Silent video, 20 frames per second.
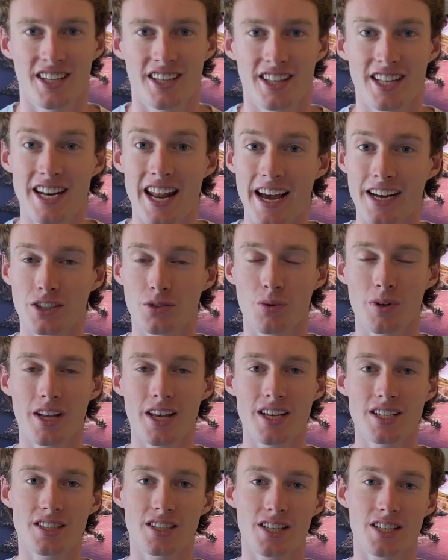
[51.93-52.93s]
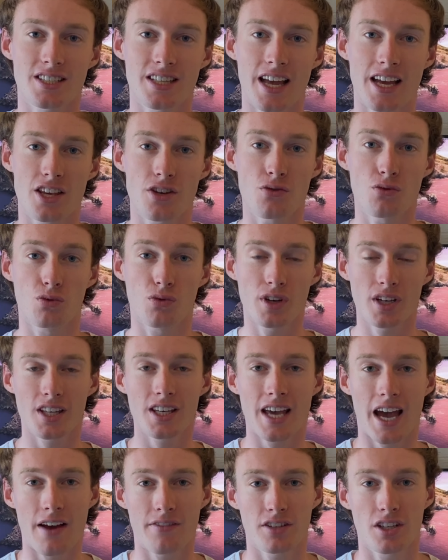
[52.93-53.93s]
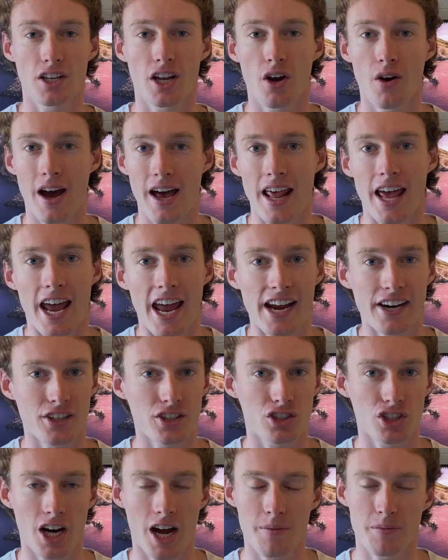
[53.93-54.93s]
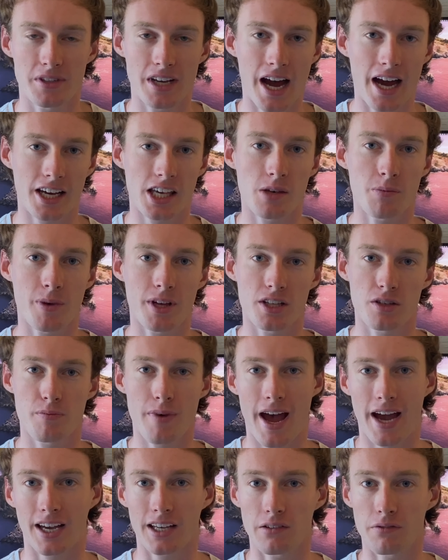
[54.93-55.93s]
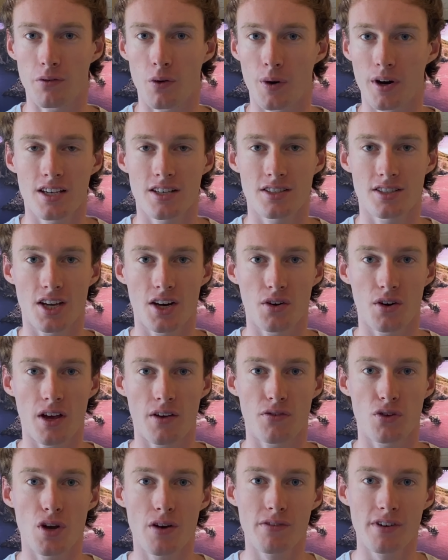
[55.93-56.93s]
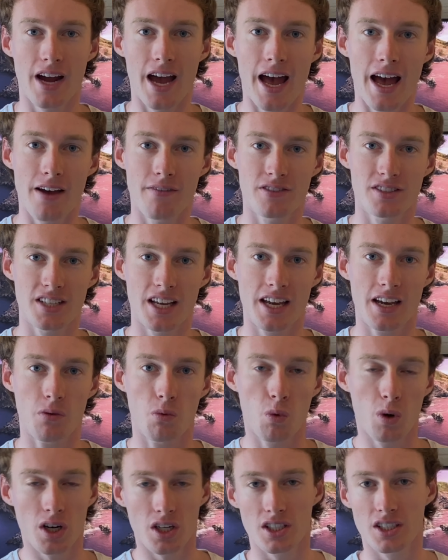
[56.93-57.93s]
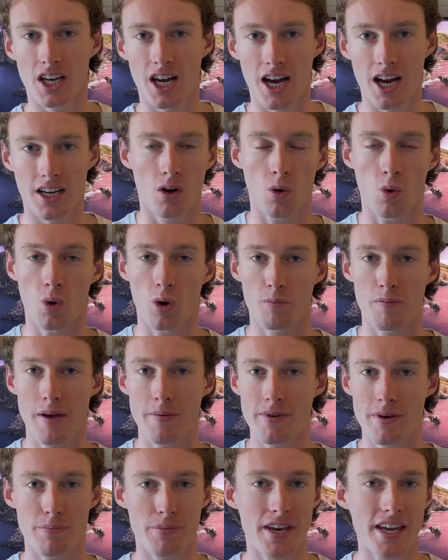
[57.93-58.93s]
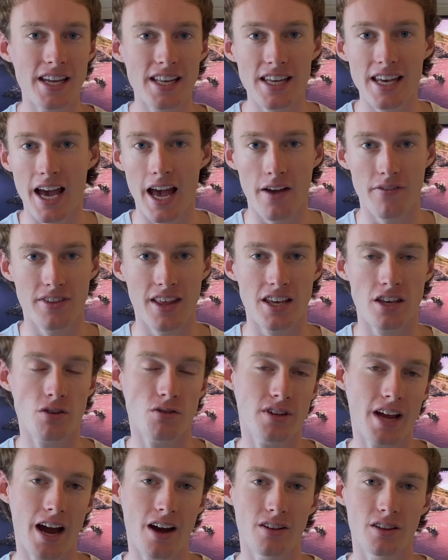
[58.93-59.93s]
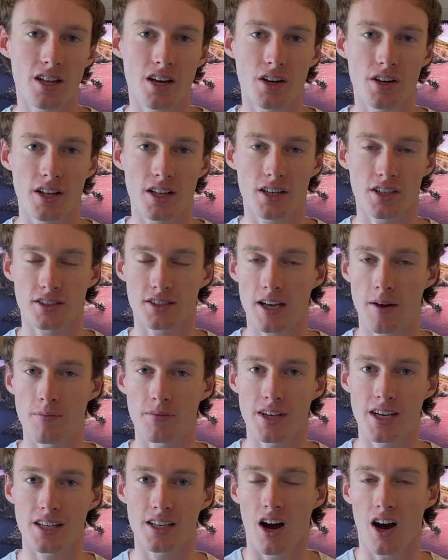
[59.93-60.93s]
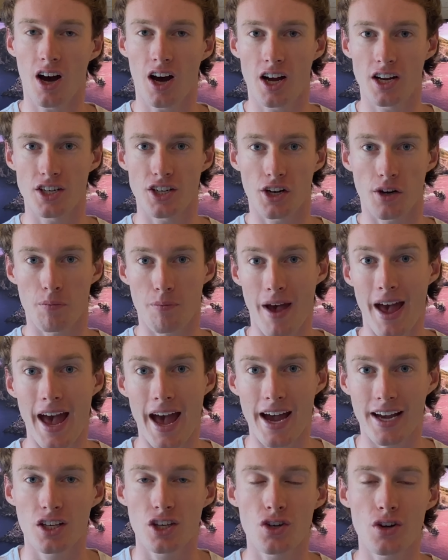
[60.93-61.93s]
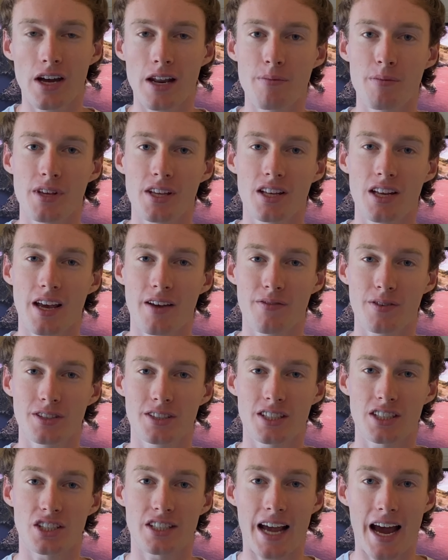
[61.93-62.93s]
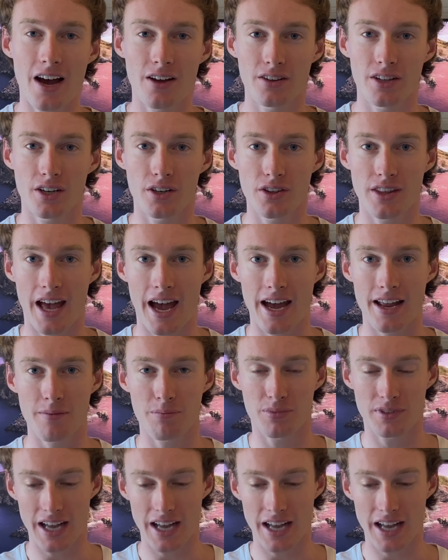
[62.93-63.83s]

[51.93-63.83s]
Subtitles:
The next one is that you really have to know how to AirDrop documents back and forth. So if you ever have, say, a Word doc or maybe a PDF that you downloaded or something on your Mac, you gotta be able to download that